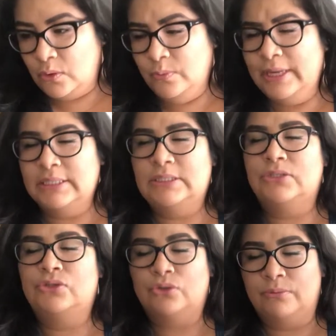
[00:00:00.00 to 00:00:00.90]
we had
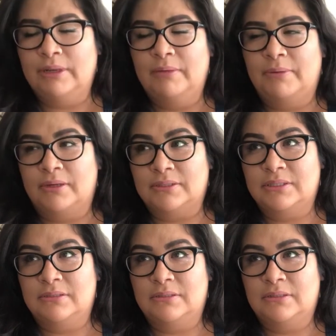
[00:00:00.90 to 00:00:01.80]
so many
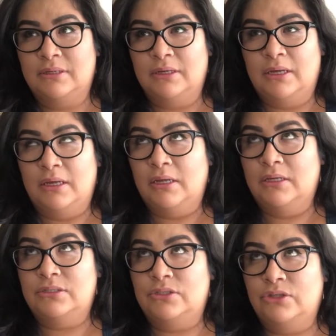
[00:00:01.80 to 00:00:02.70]
boxes,
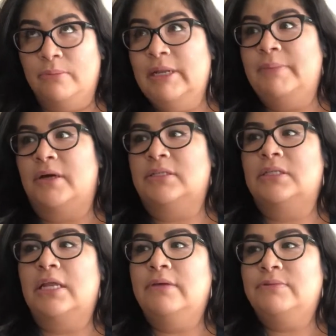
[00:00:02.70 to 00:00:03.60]
so many
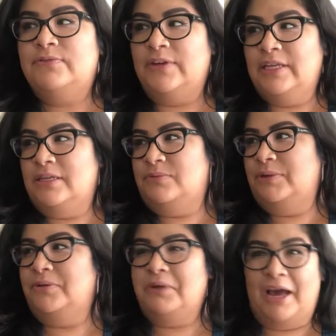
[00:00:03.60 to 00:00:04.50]
boxes. And it was funny because
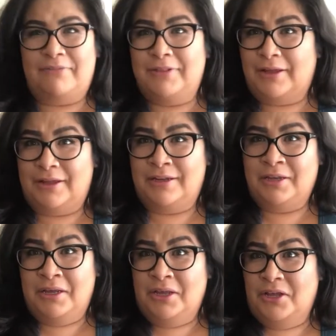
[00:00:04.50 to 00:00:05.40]
we don't have a
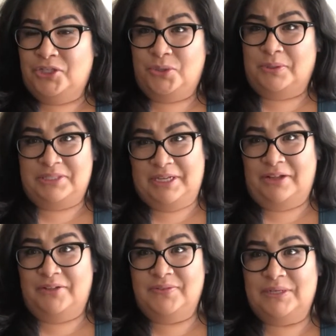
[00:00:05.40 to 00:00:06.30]
lot to
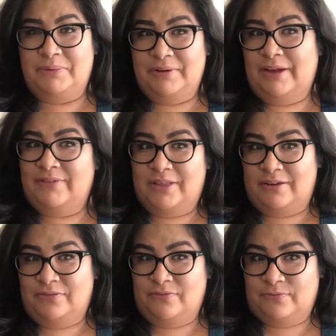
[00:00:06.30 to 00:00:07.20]
ourselves. Like we don't have a
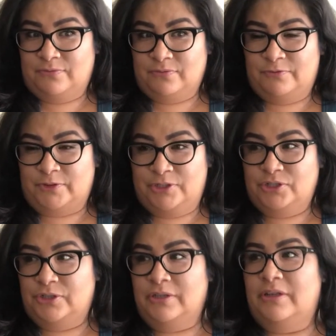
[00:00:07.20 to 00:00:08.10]
lot of
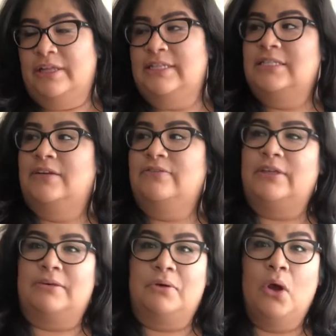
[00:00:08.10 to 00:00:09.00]
furniture and all that stuff,
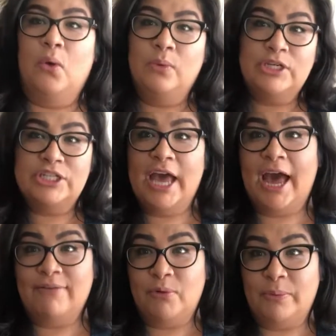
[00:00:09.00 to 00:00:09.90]
like we just
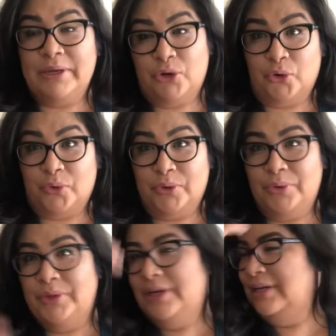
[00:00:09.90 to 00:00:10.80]
have what we
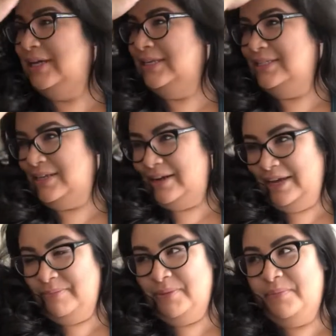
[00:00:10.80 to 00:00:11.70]
accrued in
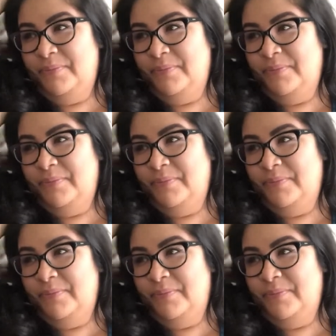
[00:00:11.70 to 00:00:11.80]
time,